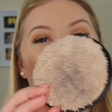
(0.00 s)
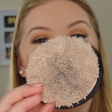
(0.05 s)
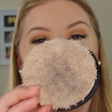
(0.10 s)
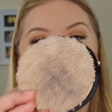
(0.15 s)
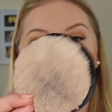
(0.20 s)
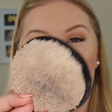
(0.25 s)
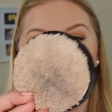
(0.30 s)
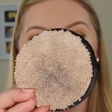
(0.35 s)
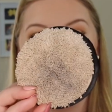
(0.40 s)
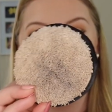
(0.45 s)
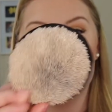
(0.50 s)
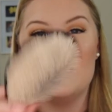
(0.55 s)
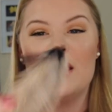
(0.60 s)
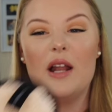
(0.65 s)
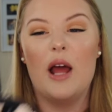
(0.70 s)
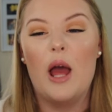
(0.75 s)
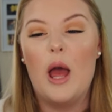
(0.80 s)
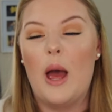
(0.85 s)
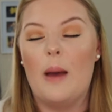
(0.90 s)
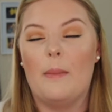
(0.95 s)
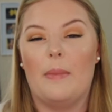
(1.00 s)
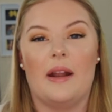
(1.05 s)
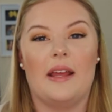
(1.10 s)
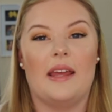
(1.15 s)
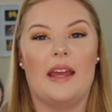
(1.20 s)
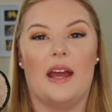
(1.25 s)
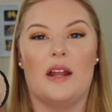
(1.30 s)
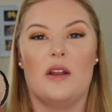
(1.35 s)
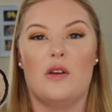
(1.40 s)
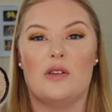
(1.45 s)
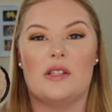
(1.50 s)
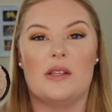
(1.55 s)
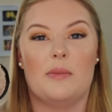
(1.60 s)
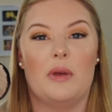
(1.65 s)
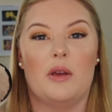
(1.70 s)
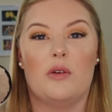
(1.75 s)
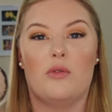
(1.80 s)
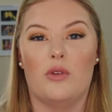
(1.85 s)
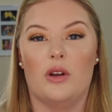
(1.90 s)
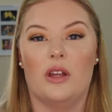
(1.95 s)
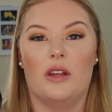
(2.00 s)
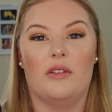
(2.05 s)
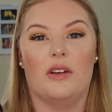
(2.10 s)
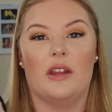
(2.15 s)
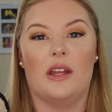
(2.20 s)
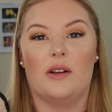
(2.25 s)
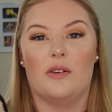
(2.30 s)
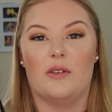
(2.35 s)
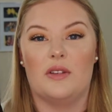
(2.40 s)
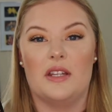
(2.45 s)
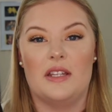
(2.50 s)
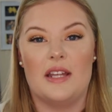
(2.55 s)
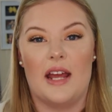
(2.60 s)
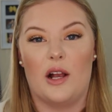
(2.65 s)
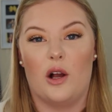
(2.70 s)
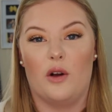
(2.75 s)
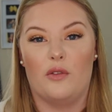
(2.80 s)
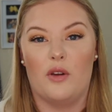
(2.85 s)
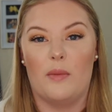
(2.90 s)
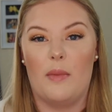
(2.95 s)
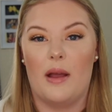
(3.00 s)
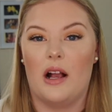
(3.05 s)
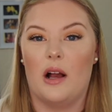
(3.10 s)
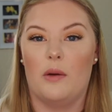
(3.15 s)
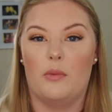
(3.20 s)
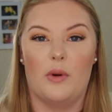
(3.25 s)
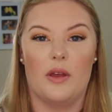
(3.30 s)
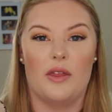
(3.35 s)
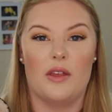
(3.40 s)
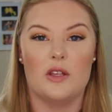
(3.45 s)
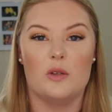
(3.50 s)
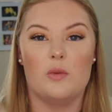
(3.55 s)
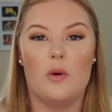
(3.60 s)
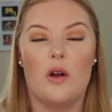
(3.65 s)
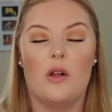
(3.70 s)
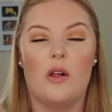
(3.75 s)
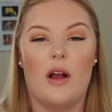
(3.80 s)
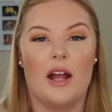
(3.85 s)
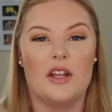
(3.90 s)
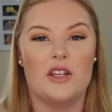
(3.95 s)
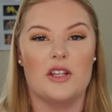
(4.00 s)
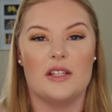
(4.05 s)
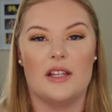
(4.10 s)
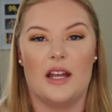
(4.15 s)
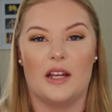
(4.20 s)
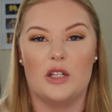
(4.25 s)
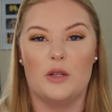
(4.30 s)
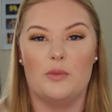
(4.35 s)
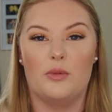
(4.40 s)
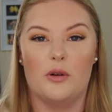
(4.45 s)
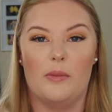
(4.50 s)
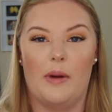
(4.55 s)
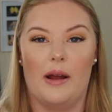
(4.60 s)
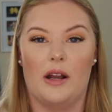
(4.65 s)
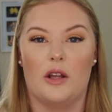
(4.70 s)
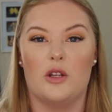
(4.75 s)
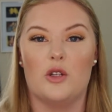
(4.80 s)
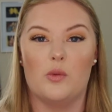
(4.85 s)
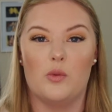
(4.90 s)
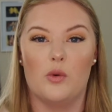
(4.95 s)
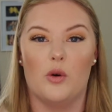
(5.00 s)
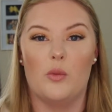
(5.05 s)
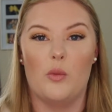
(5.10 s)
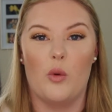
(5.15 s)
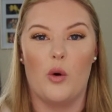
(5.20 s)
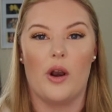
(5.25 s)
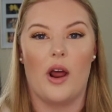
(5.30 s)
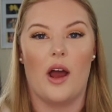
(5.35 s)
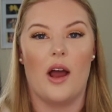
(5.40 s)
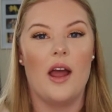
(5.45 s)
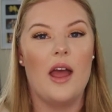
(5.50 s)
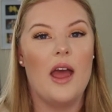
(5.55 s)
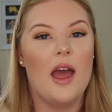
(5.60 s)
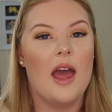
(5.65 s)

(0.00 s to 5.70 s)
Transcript: I've used it. But again, something really good to take off your makeup with as well. I just like to put mine under warm water